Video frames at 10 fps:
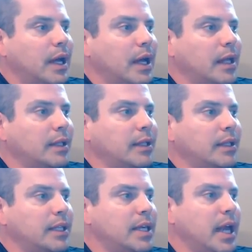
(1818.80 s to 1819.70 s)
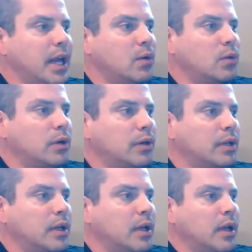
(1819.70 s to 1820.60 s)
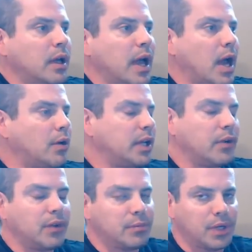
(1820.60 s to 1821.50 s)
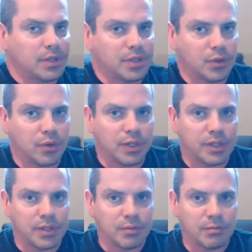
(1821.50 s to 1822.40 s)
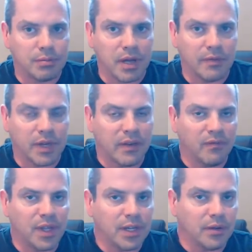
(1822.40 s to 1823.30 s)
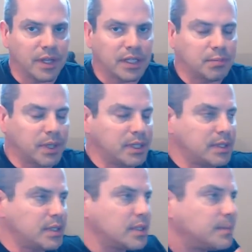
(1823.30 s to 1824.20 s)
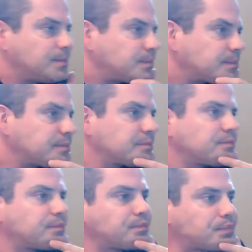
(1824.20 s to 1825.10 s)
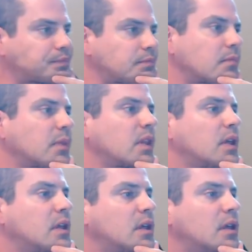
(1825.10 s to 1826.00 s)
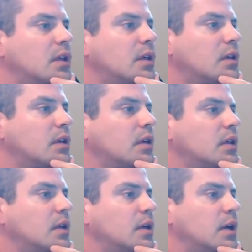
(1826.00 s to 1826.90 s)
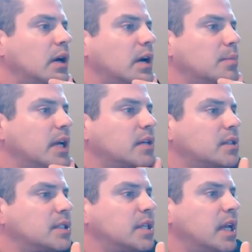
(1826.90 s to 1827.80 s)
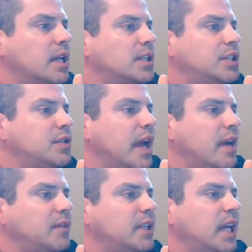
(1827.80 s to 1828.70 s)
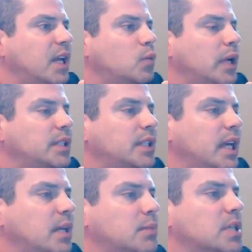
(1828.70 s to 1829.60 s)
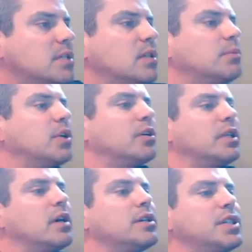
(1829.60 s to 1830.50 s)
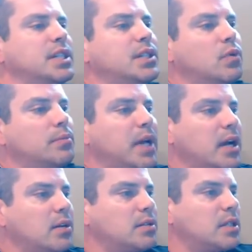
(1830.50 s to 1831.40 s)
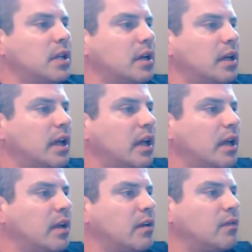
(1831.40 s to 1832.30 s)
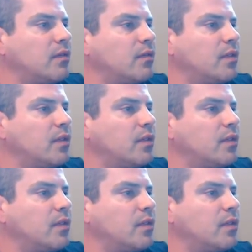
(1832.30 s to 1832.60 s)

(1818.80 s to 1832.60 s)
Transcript: uh, lee hayward how to get rid of muscle soreness. I've got a video that explains this. All right, Michael is saying, do you have to gain weight to gain muscle? I'm currently 161 pounds. I have